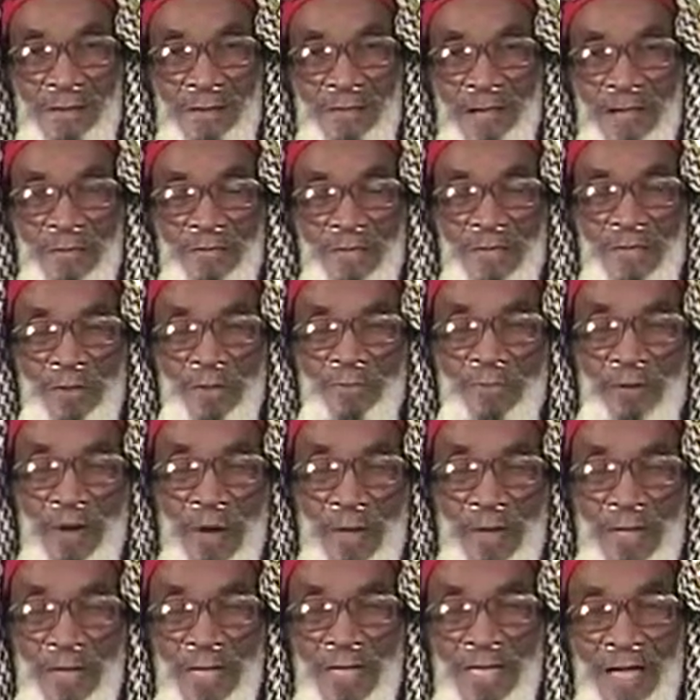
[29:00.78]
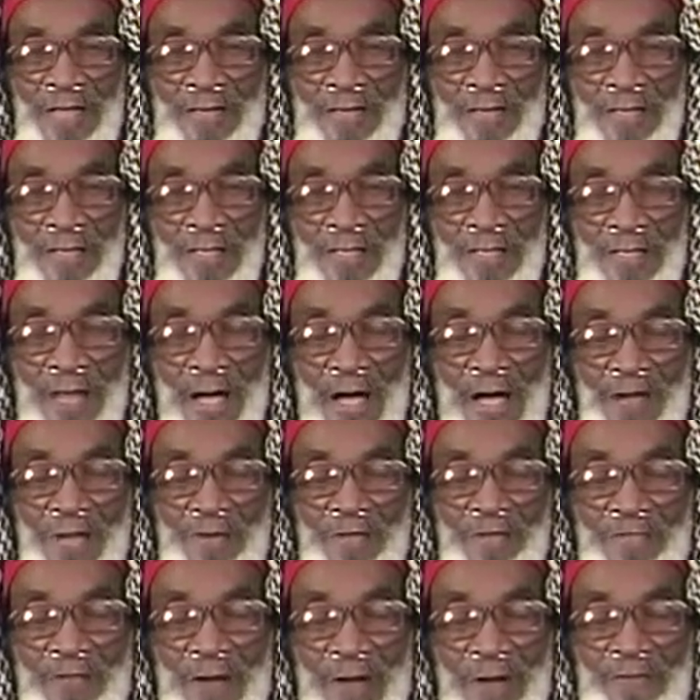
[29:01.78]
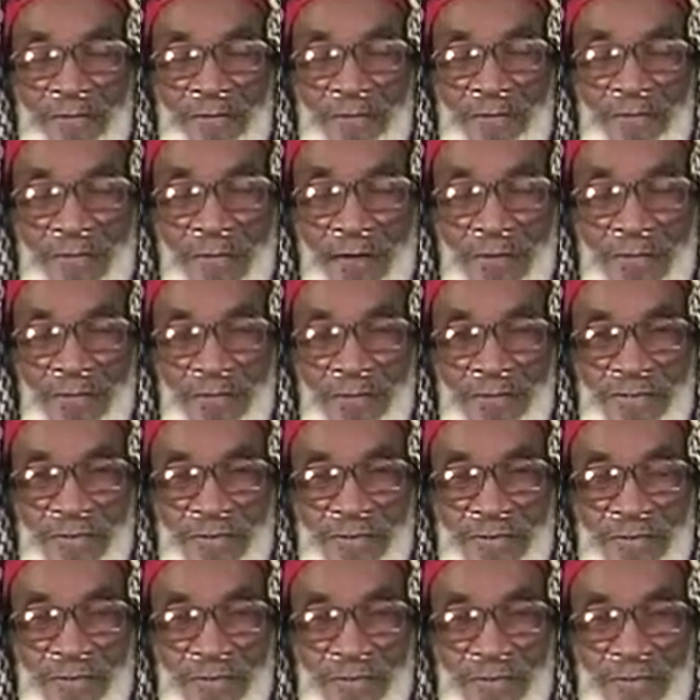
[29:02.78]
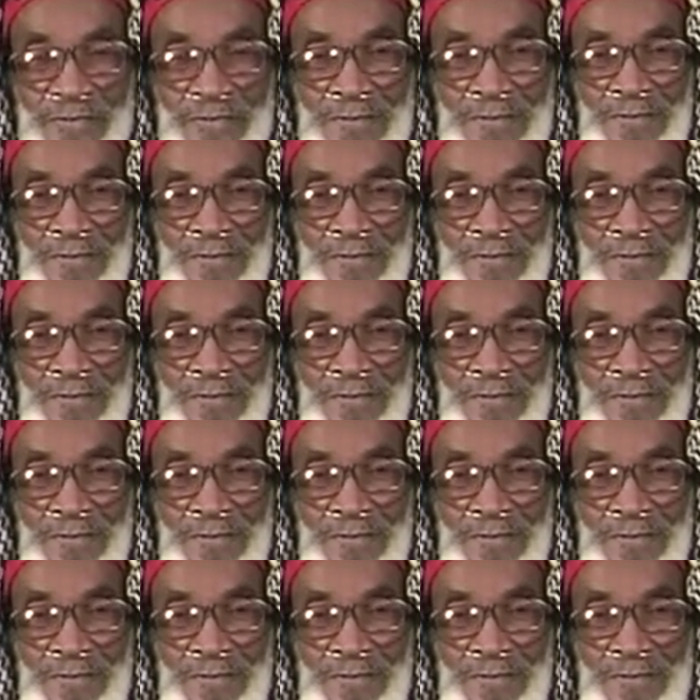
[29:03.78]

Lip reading: That's what the Lord's prophet told us to do.